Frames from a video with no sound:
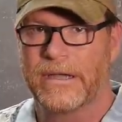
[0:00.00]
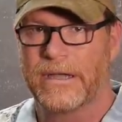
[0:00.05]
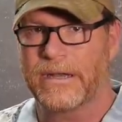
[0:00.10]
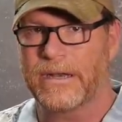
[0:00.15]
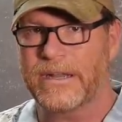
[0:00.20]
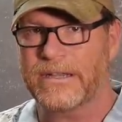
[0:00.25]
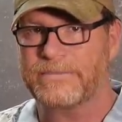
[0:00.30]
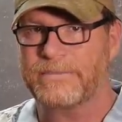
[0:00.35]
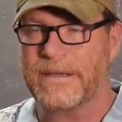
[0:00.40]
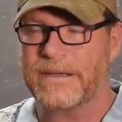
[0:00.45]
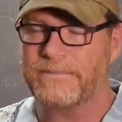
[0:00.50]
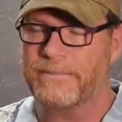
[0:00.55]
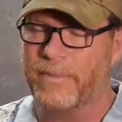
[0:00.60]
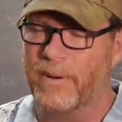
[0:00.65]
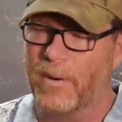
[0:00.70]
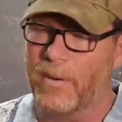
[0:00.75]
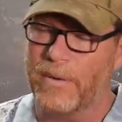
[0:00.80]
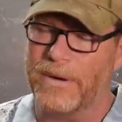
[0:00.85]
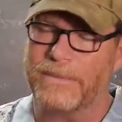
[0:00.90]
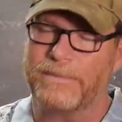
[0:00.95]
And that's my
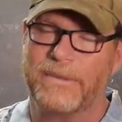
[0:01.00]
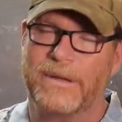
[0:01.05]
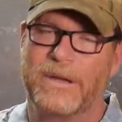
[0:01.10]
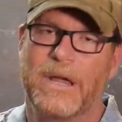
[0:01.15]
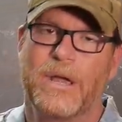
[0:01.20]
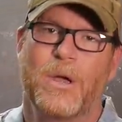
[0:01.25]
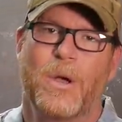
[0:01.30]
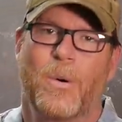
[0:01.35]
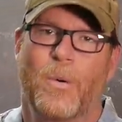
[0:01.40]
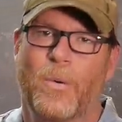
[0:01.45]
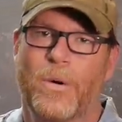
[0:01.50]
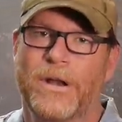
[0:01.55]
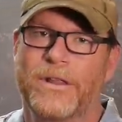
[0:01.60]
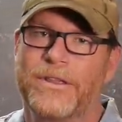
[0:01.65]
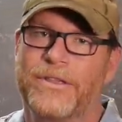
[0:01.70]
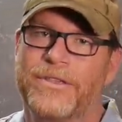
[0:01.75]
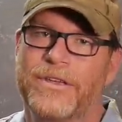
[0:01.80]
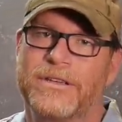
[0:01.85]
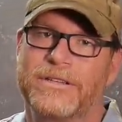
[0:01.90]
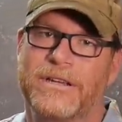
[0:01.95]
point. But one of
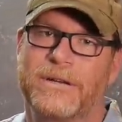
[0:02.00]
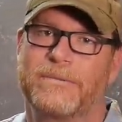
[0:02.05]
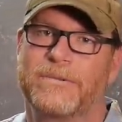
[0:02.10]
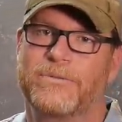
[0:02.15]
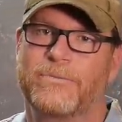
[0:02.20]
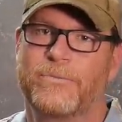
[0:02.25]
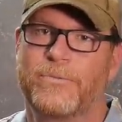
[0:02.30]
the things that I was